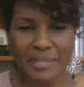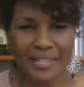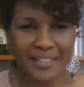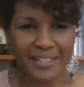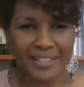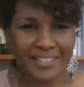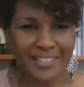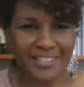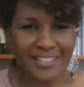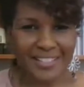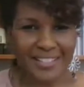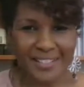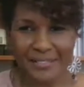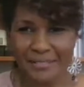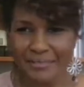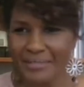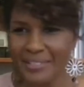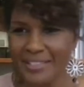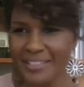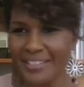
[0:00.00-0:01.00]
and
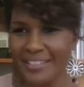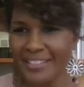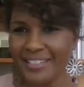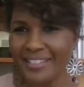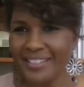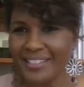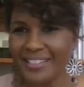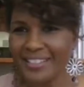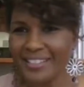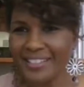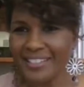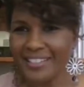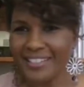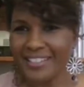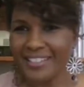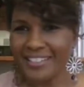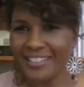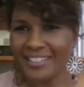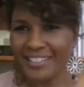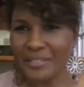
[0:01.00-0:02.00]

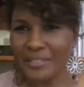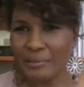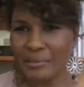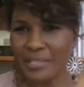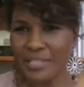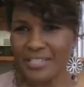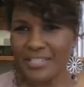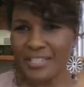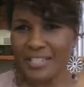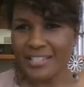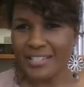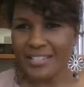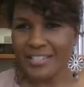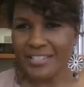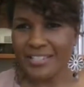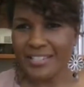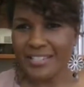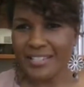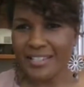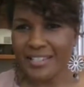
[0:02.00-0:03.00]
let me
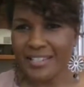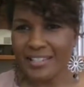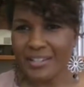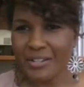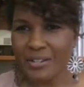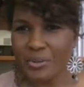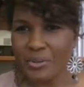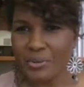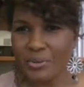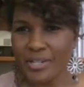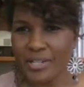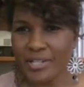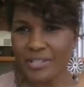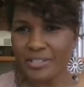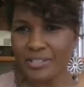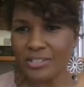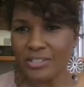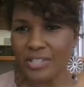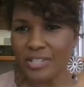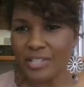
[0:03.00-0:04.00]
just take a
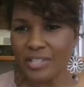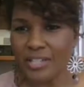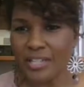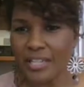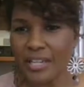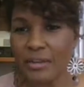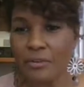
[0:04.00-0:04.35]
quick look.